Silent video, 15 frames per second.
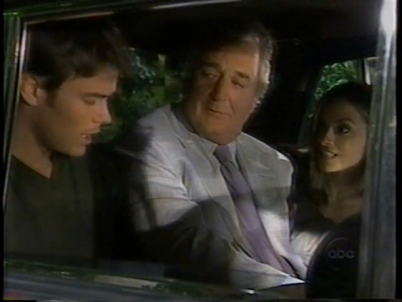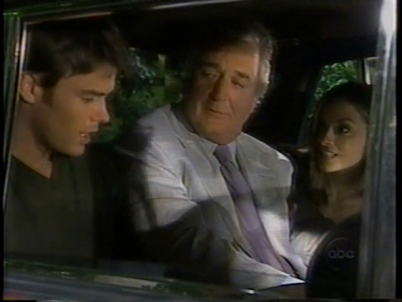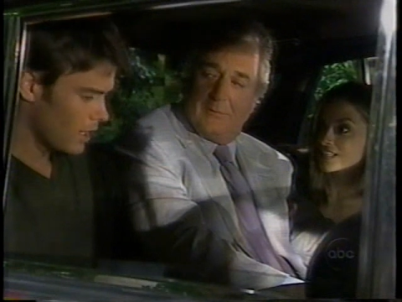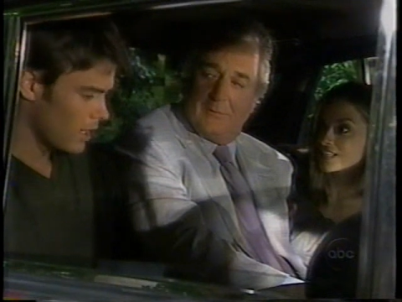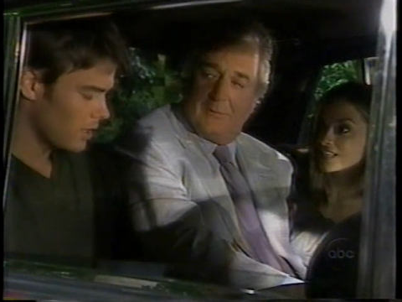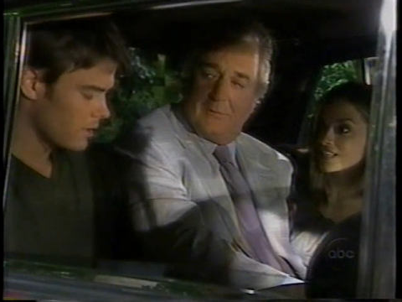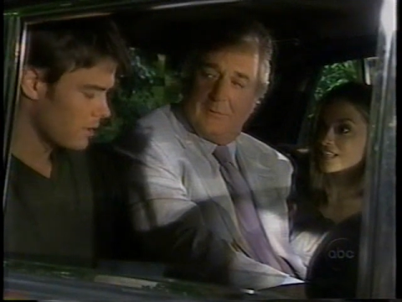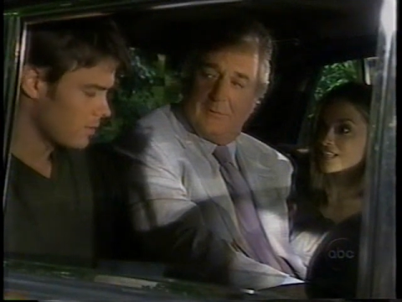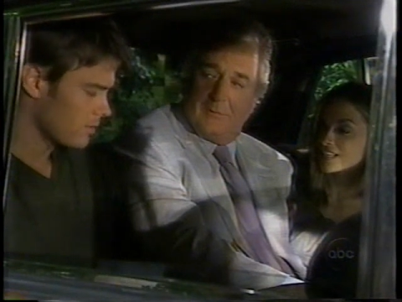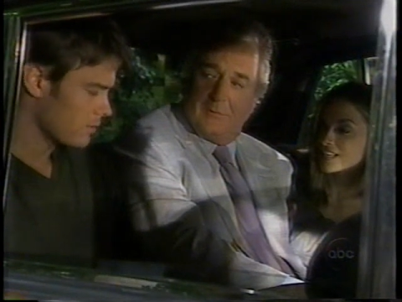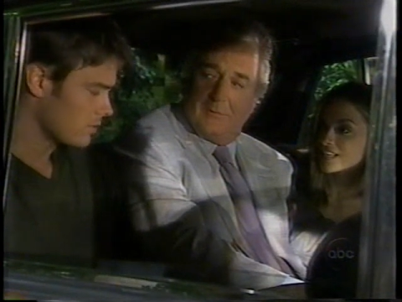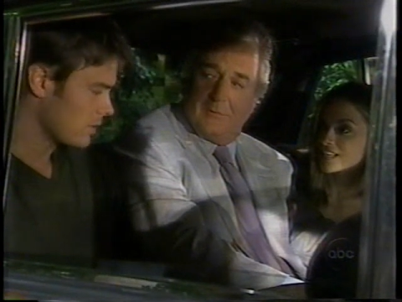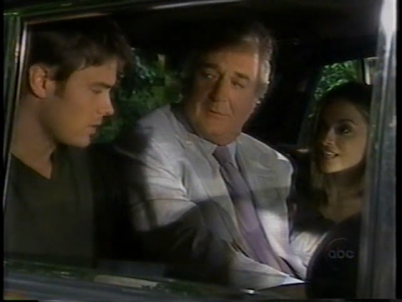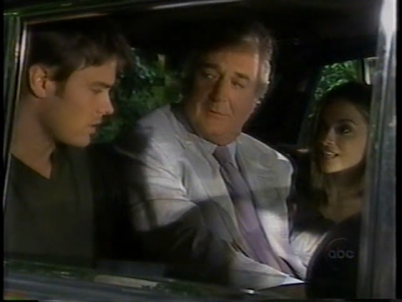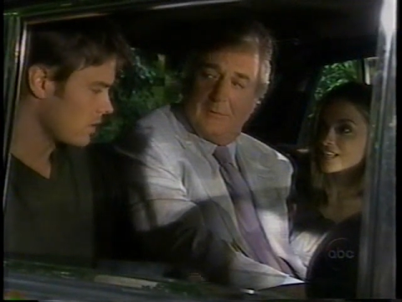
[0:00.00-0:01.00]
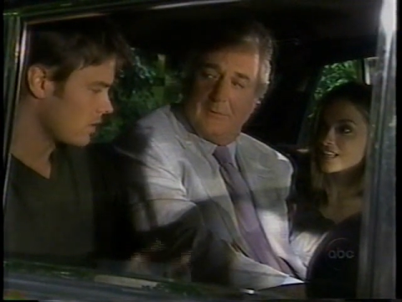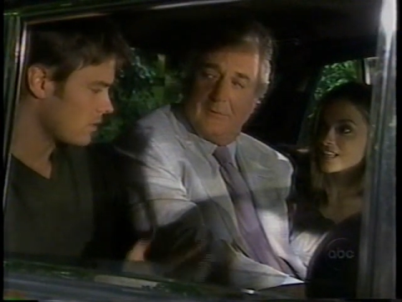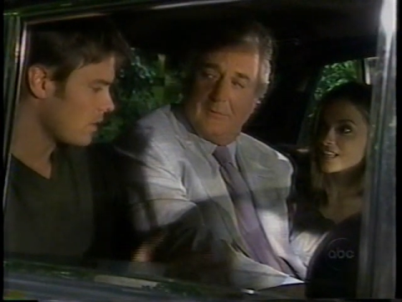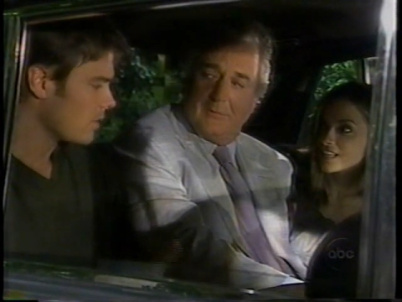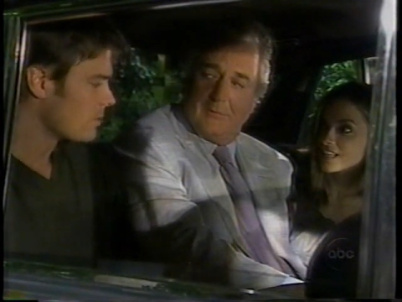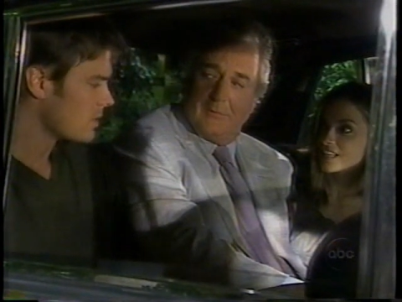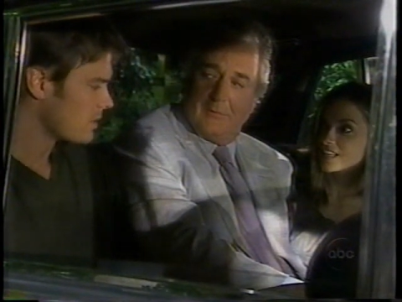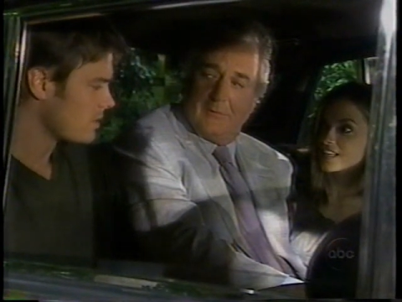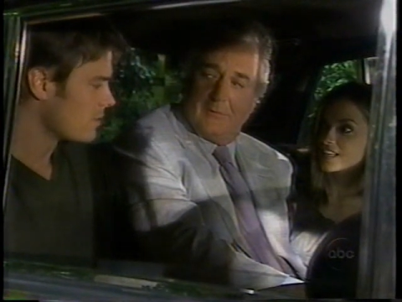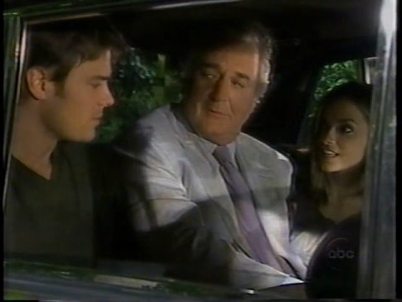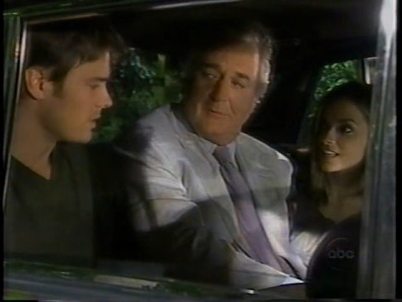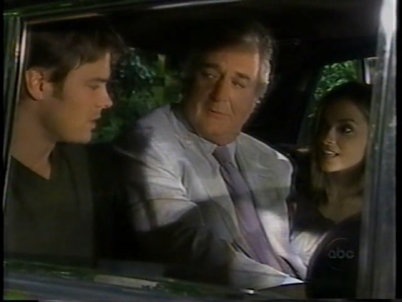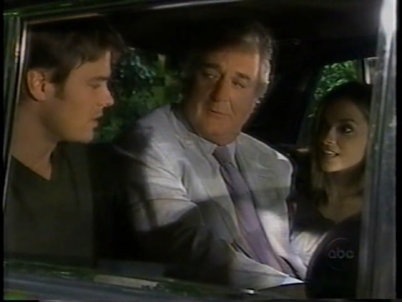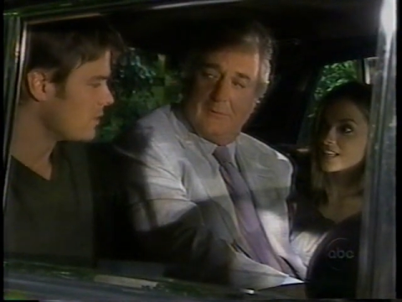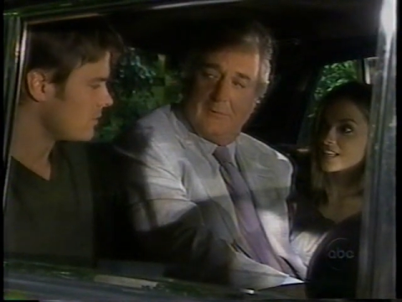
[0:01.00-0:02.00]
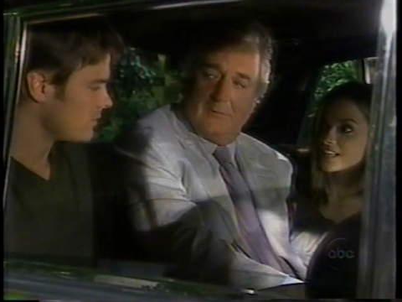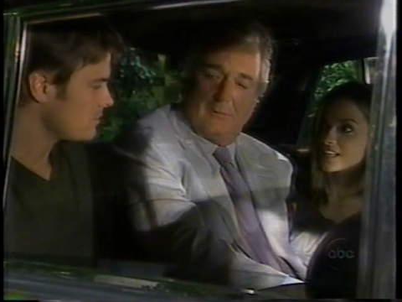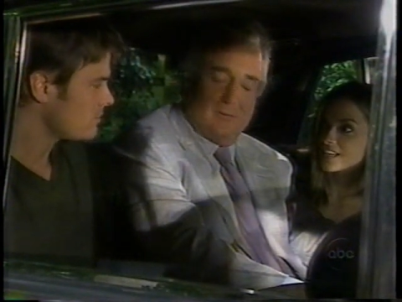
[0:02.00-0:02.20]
Speaker 1: Uh, no, uh, I'll be there in a minute.